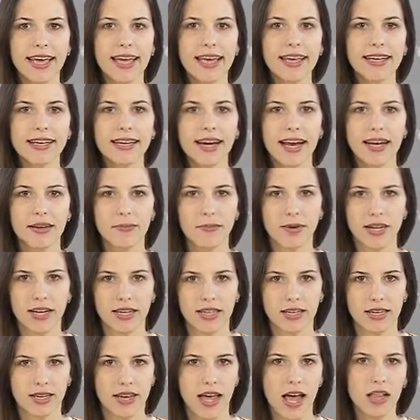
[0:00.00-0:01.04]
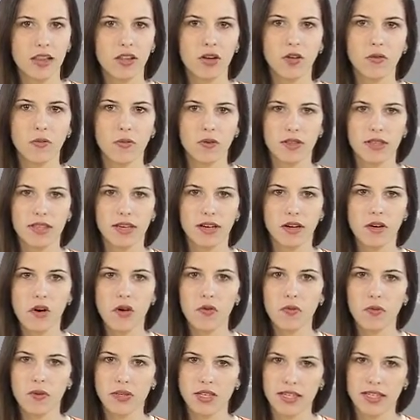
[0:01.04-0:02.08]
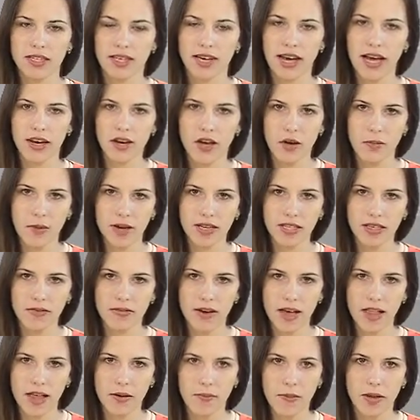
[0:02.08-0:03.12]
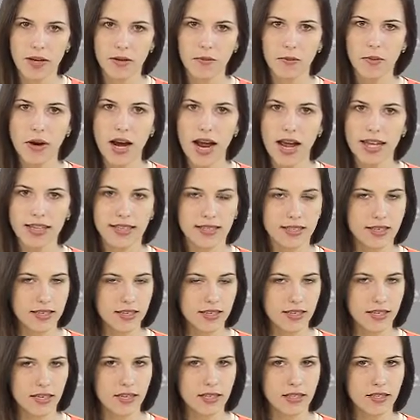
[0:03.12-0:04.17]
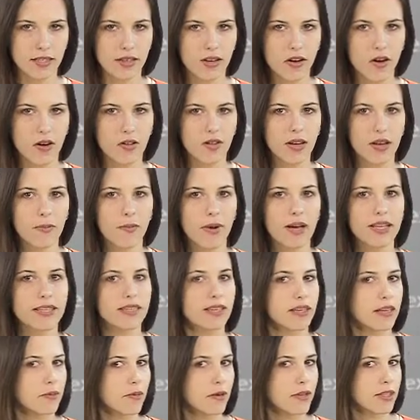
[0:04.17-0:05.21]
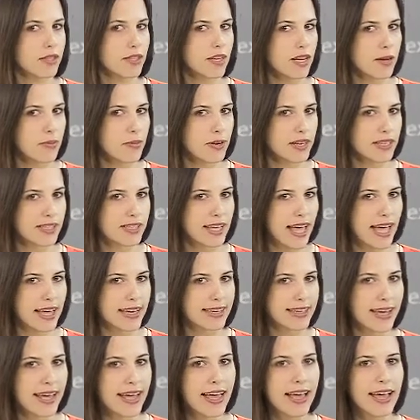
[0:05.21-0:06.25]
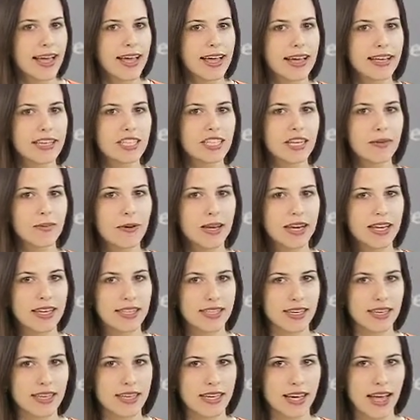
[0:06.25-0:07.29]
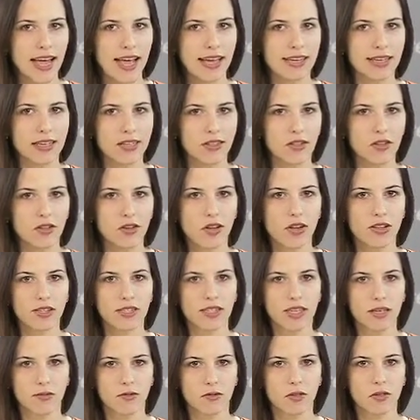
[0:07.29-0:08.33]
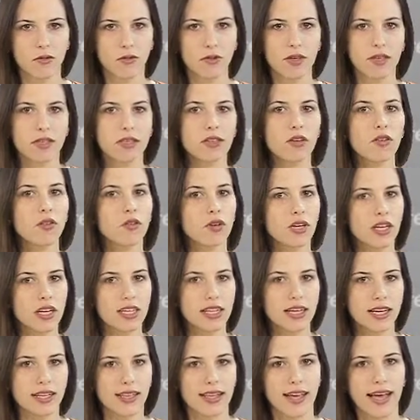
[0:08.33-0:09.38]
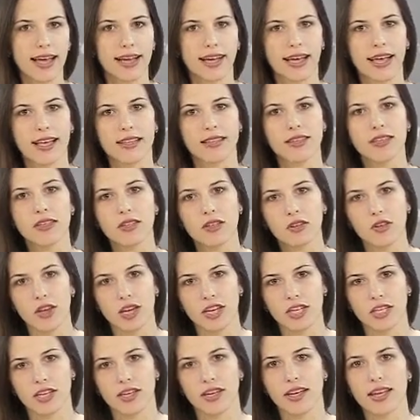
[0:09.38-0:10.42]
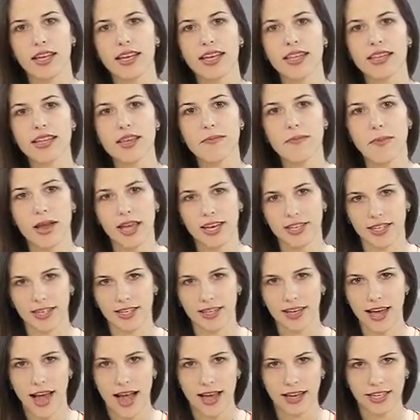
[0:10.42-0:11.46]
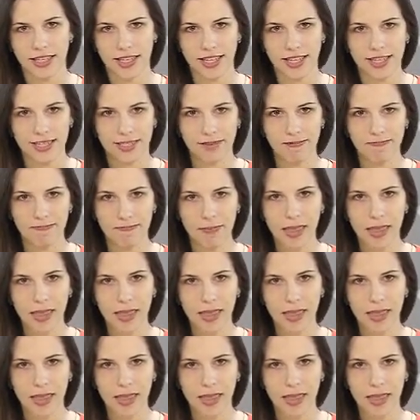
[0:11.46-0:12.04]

In Great Britain, along with the confident economic development, prices increased only by 0.3%. Japanese indicators do not seem to be so critical against the situation in the mentioned countries.